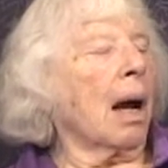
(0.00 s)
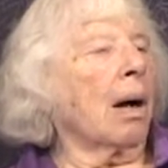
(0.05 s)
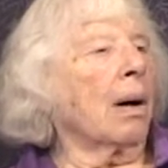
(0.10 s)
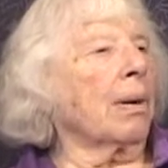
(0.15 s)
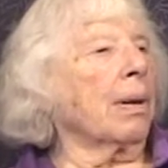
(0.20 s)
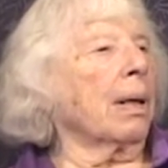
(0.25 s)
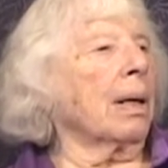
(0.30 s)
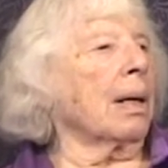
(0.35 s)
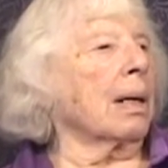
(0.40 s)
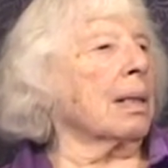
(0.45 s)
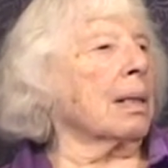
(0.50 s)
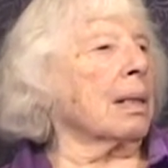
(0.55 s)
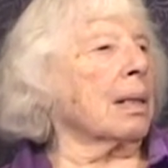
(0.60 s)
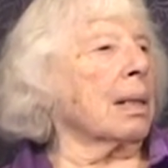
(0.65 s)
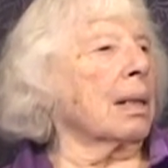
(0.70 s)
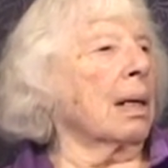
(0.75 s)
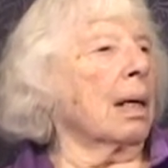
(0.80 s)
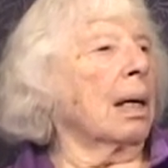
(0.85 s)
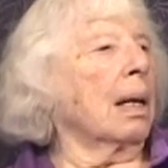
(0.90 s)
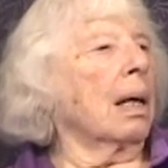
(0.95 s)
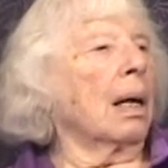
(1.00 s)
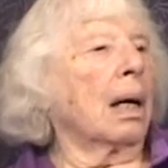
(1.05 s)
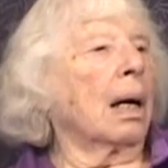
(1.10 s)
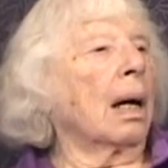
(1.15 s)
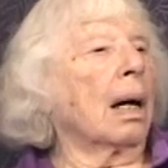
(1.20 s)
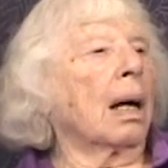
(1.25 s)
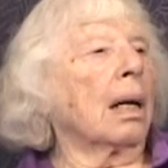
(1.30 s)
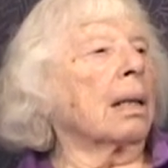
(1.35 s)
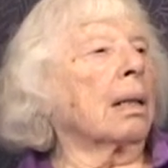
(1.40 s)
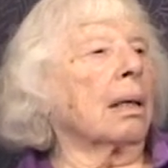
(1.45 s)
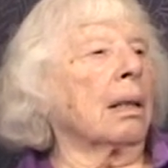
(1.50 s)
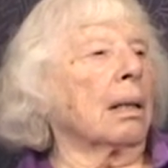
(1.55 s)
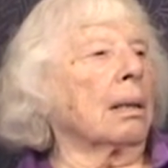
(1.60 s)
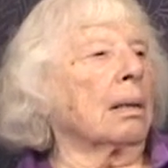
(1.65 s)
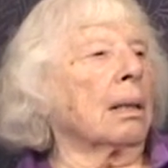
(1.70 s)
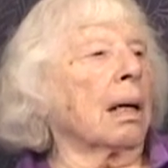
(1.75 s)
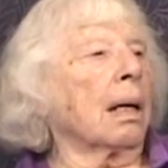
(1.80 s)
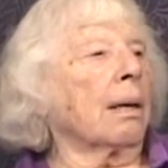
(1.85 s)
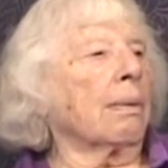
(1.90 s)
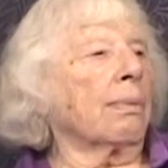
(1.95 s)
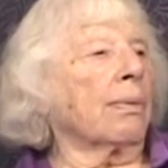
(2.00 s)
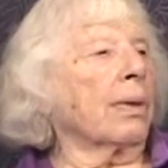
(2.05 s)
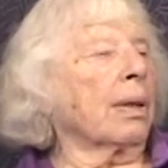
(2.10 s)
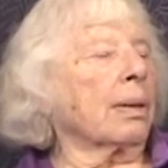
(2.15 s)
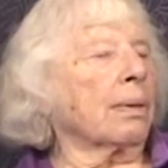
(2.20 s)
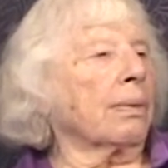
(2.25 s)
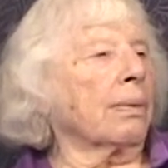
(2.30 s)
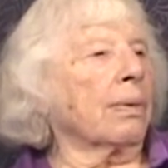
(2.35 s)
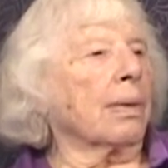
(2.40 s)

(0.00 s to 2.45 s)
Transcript: or oh, was yes. that the grandmother's No, position? I felt